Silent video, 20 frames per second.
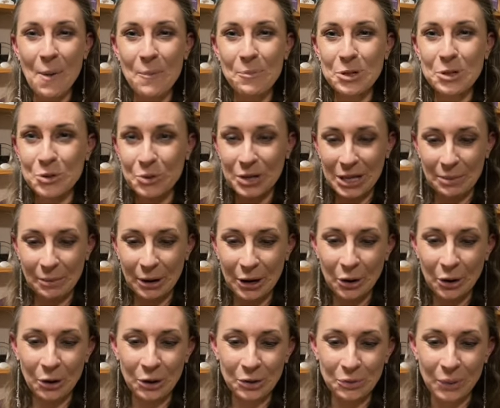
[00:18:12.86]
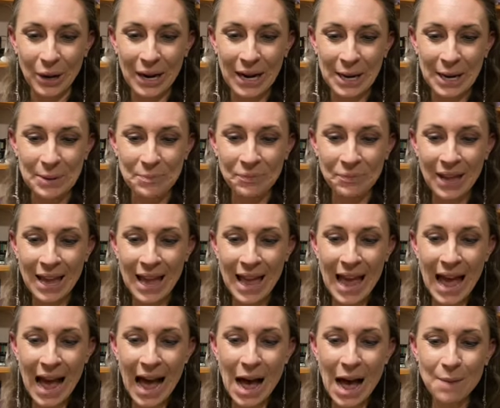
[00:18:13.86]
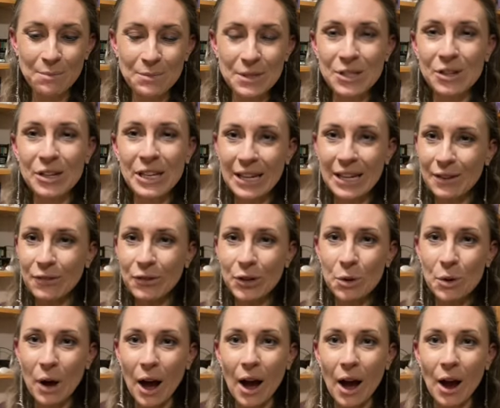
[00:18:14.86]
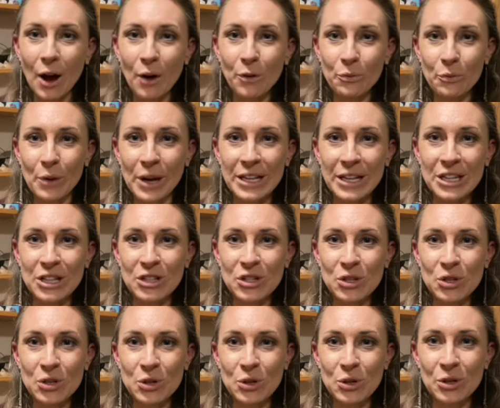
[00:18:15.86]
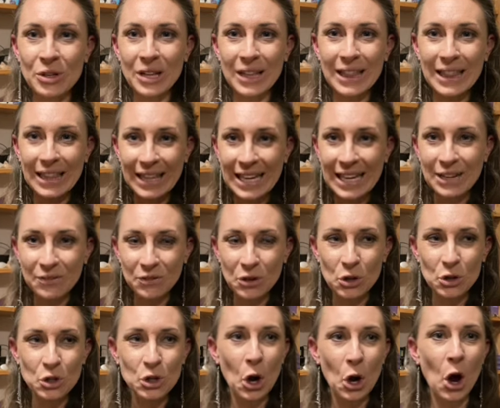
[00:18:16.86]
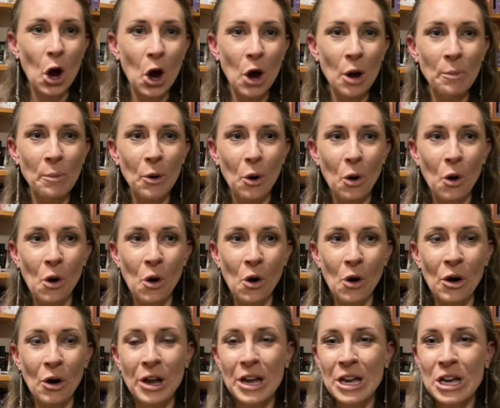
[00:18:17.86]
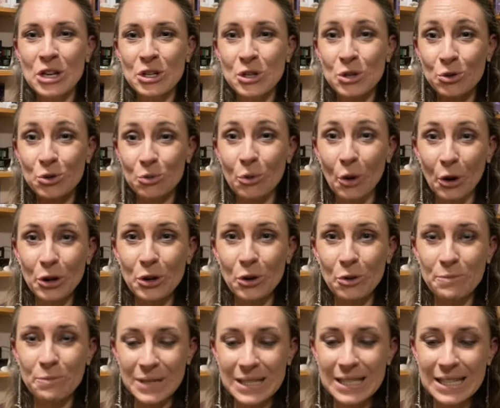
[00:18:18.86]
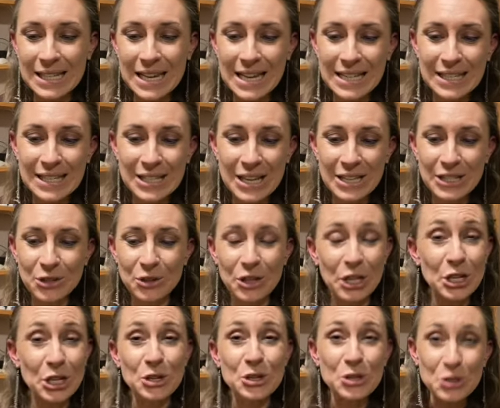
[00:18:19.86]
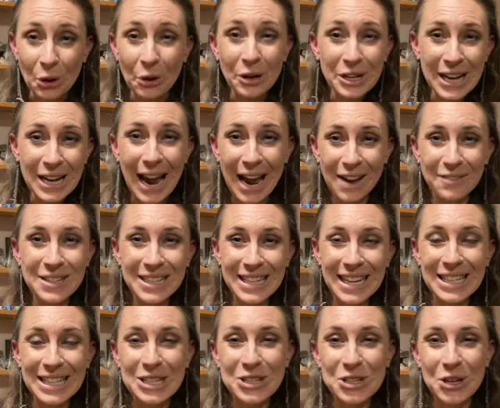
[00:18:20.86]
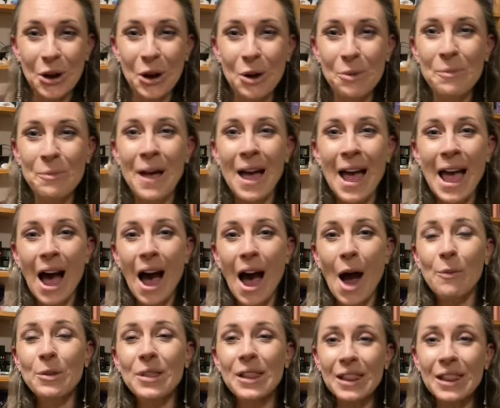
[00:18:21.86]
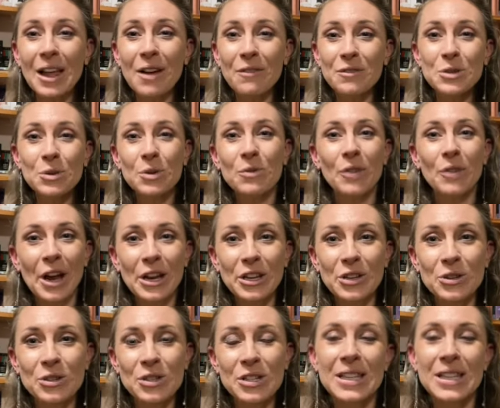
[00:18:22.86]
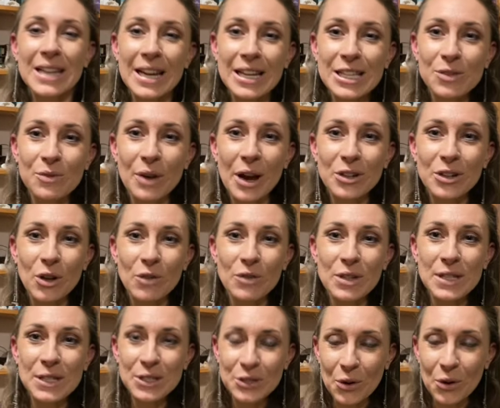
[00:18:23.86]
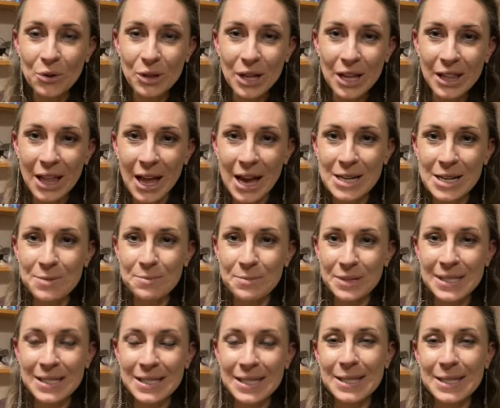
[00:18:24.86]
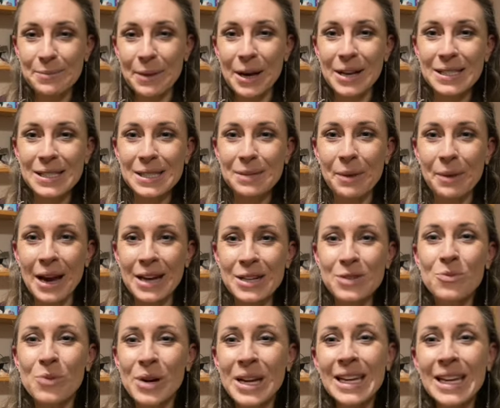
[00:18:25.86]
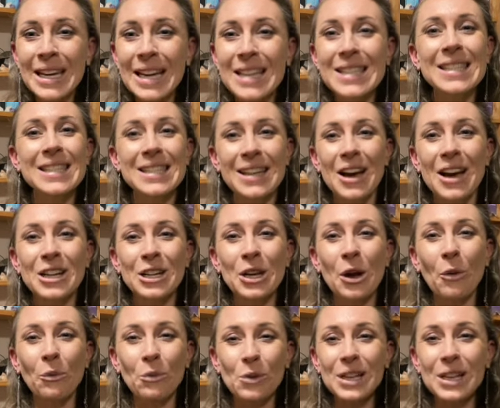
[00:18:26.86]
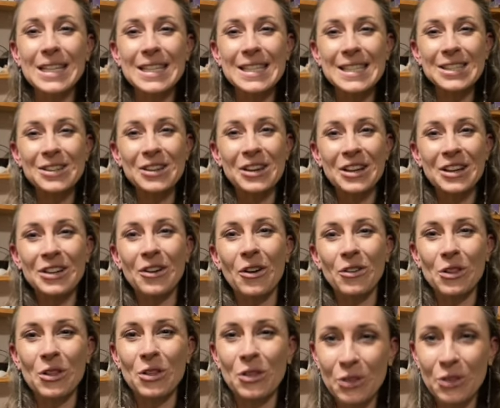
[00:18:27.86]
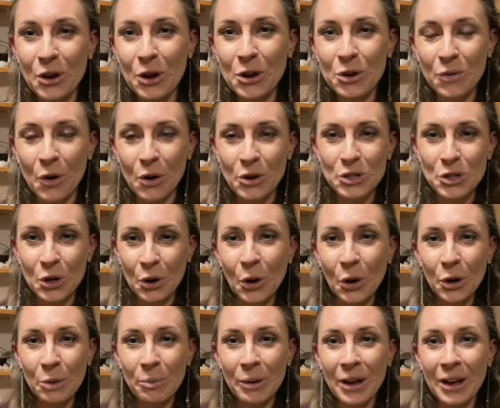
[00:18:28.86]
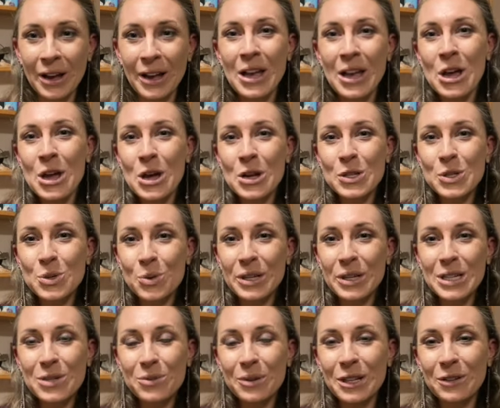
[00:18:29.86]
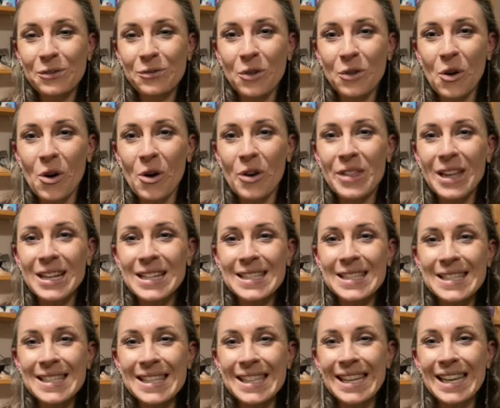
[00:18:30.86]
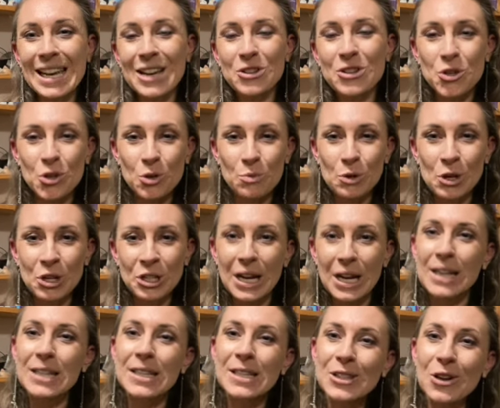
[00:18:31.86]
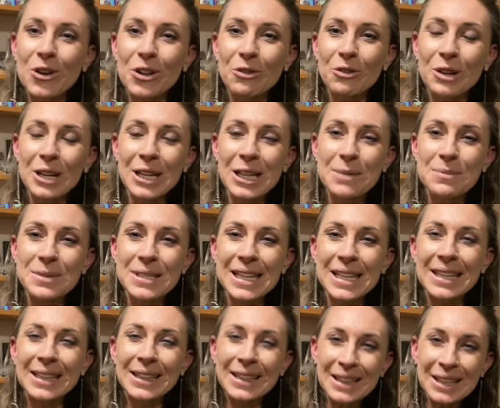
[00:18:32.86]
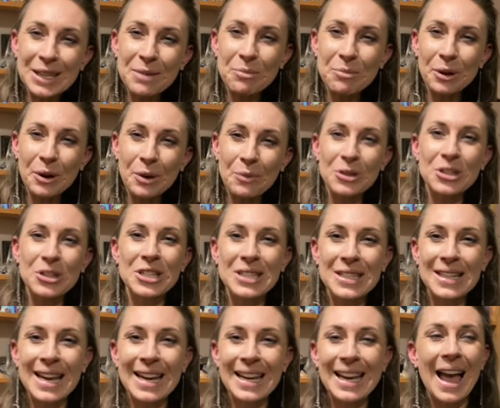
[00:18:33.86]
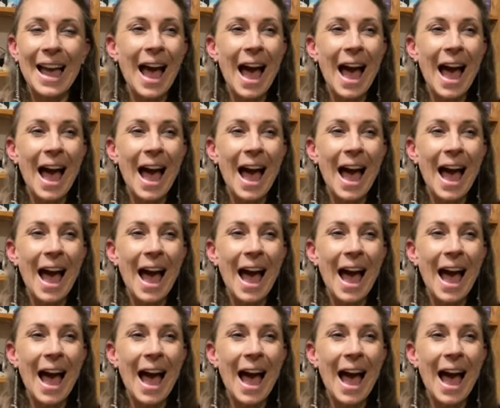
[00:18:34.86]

do it in my own way. So if you are ready to leave your job or to grow your business so that you don't have to get a job, I would love to invite you to the next round of the Soul Aligned Business Mastermind. We are starting really soon on the 3rd of October, 2024. That is the new moon and solar eclipse in Libra, which is like,